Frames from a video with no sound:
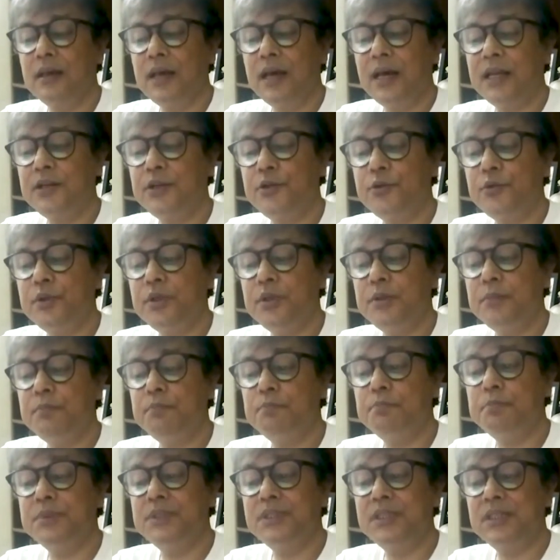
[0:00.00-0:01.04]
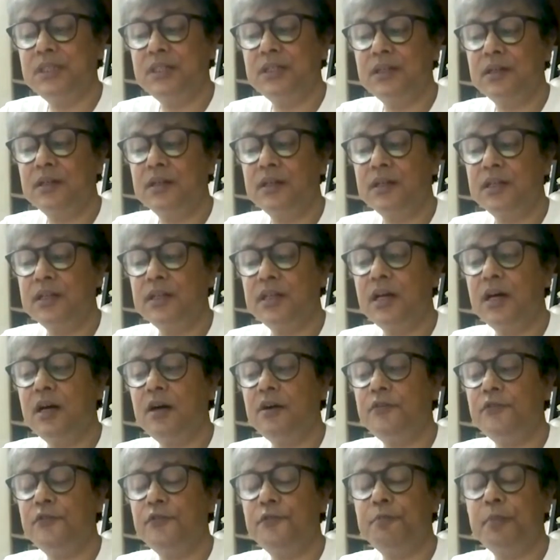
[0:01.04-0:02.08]
and we burn
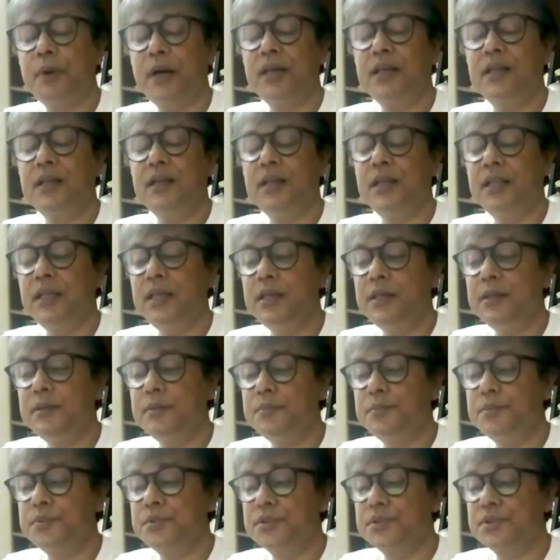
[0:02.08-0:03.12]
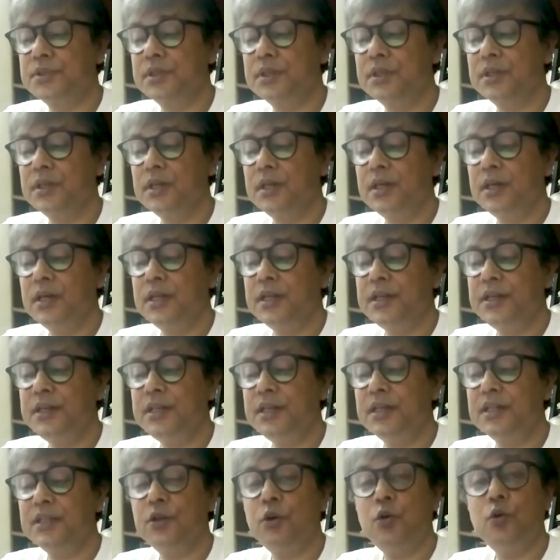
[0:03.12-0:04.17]
enough pine leaves
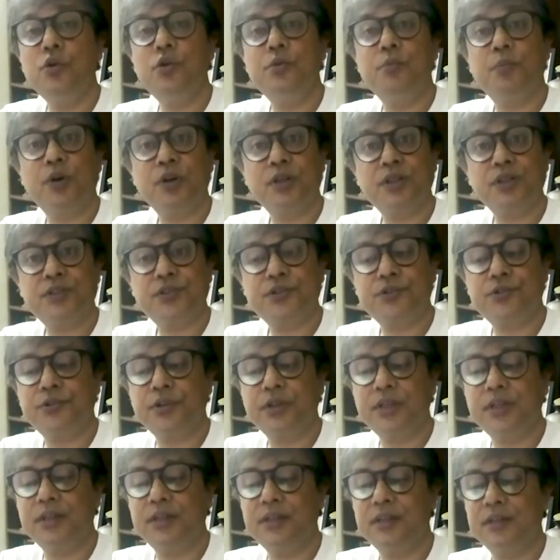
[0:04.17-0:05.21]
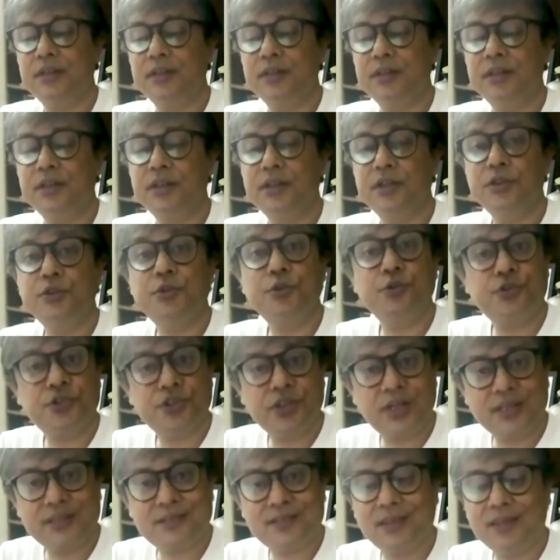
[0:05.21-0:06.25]
near the old monastery to
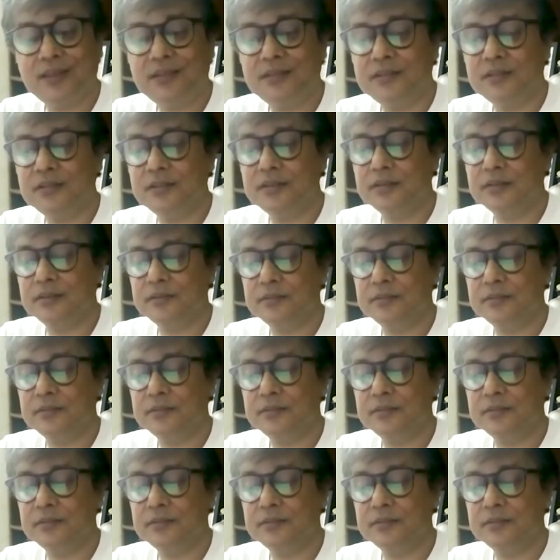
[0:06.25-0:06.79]
trace it.